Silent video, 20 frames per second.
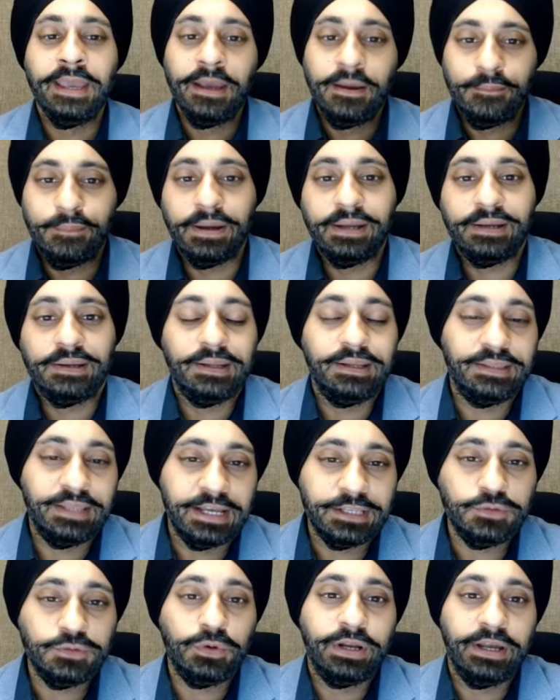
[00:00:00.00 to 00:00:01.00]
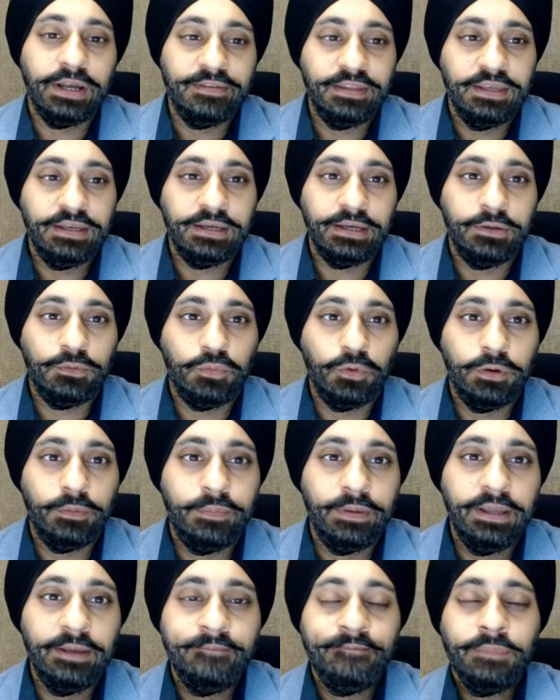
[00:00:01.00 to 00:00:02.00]
but that's what I think it would
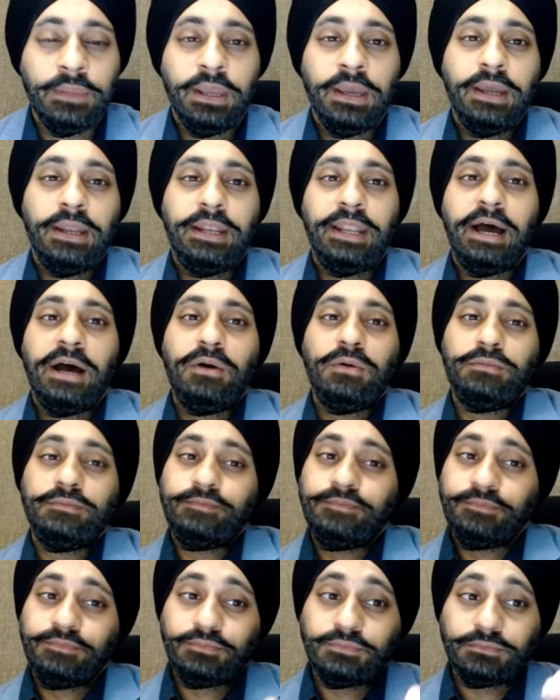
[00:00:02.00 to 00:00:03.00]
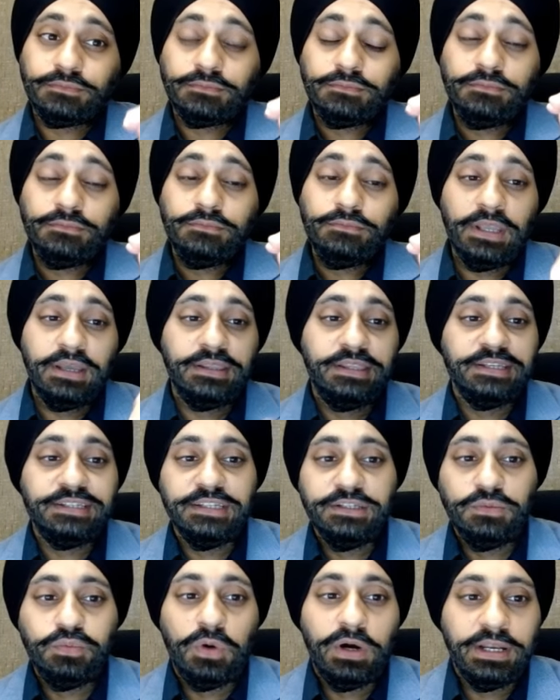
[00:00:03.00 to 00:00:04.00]
be. Now, this
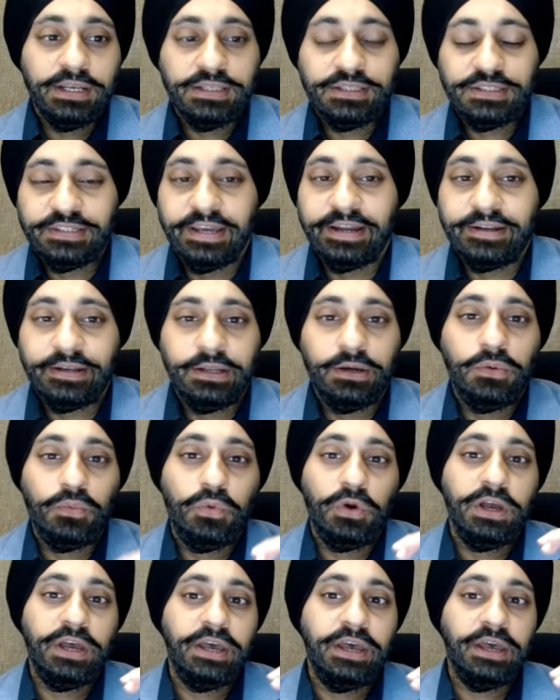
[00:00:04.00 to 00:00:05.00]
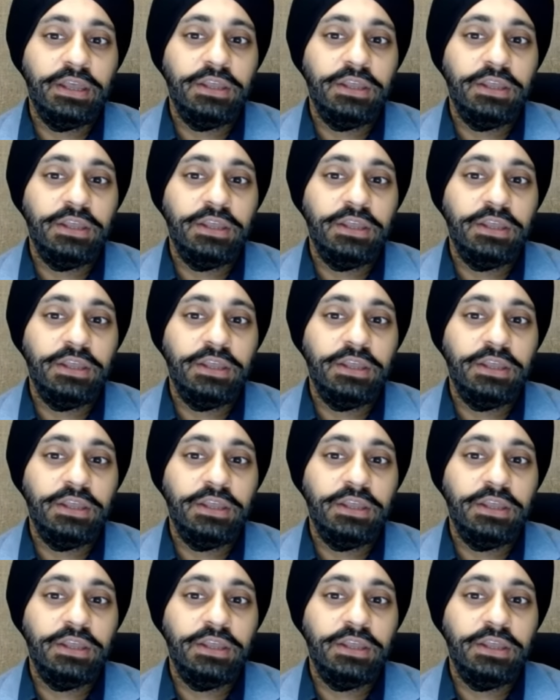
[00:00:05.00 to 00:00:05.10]
is one sector where